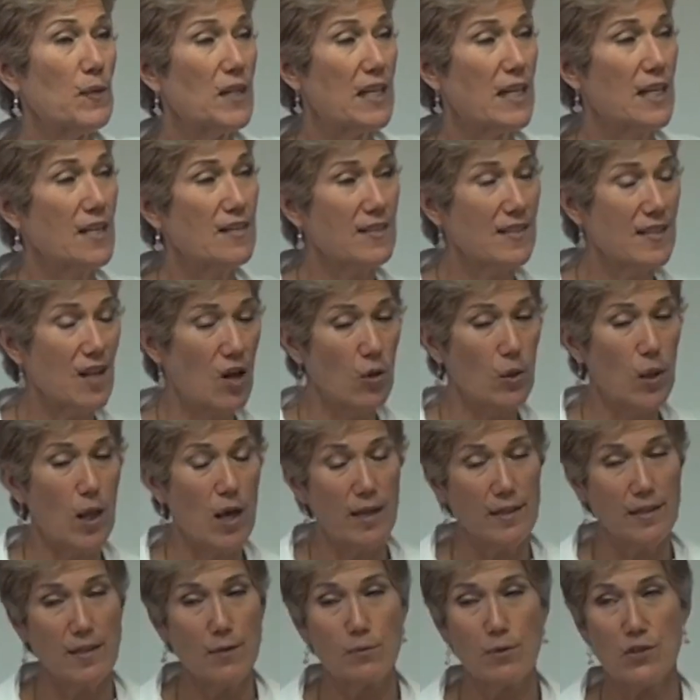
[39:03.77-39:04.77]
would get a cell
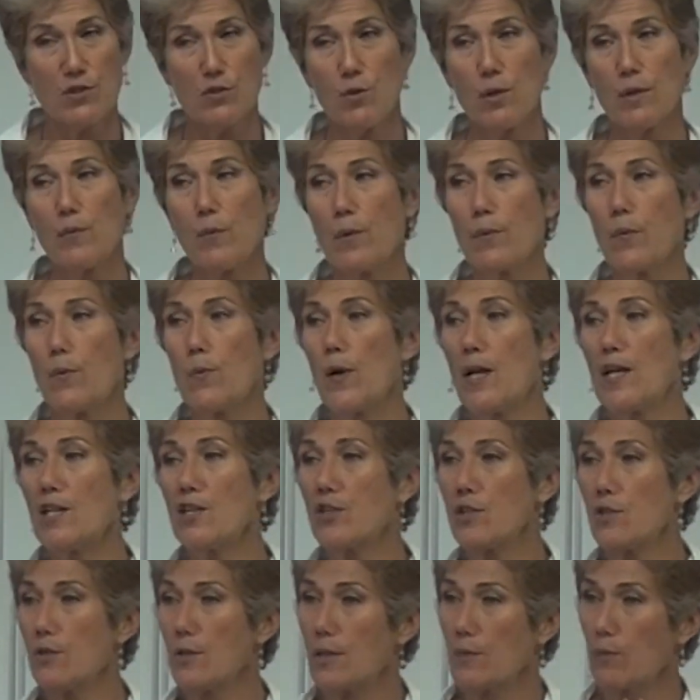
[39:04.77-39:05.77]
line that was doing what we
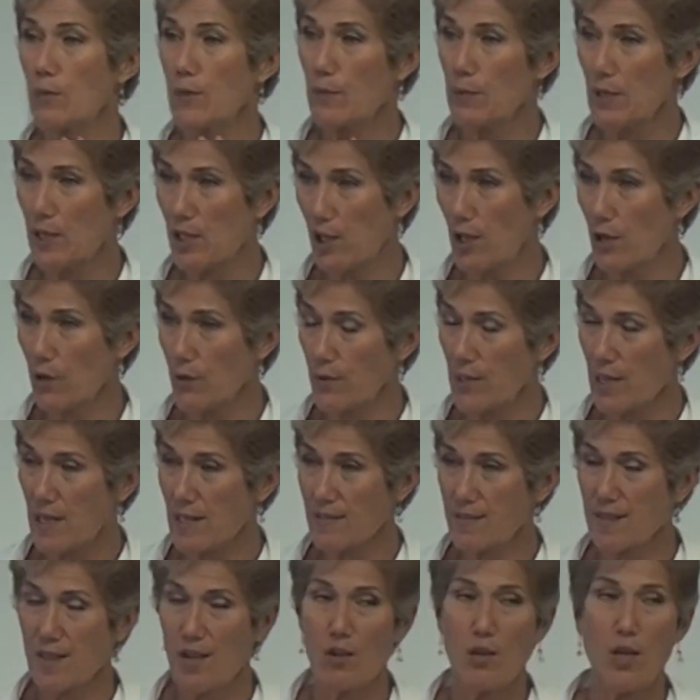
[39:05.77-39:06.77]
wanted to, and we would clone
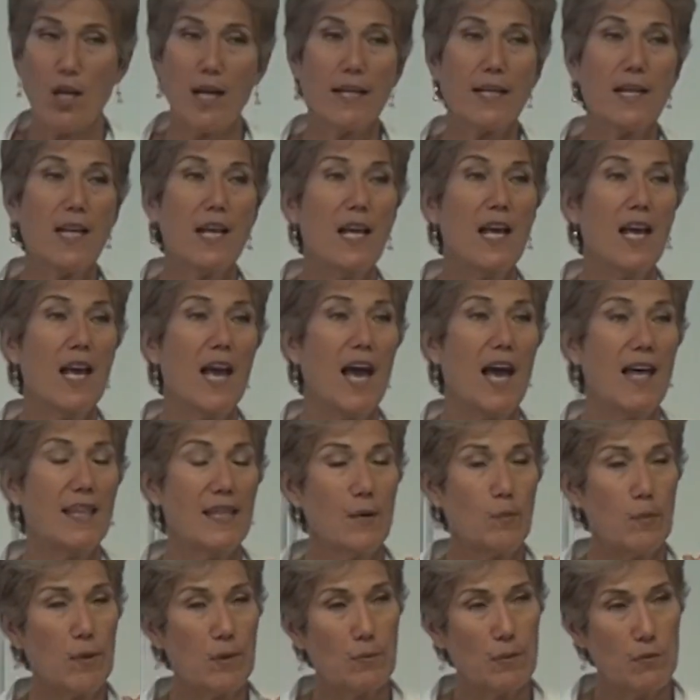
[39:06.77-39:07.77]
that cell line, and
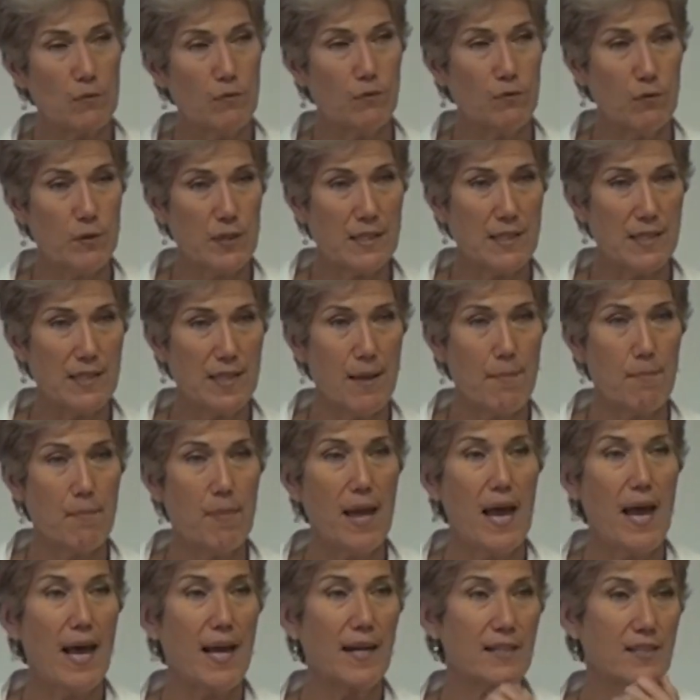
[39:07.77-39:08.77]
then we would freeze them
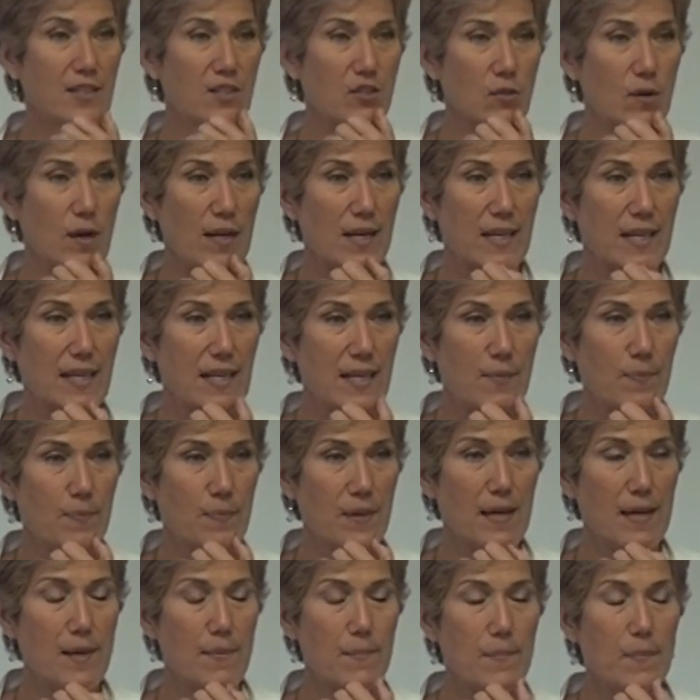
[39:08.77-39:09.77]
back to try to keep
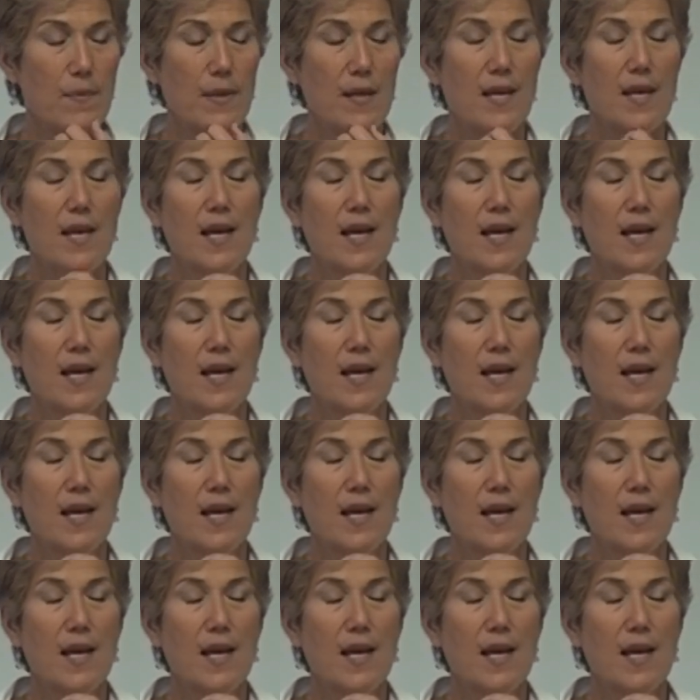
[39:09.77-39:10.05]
them,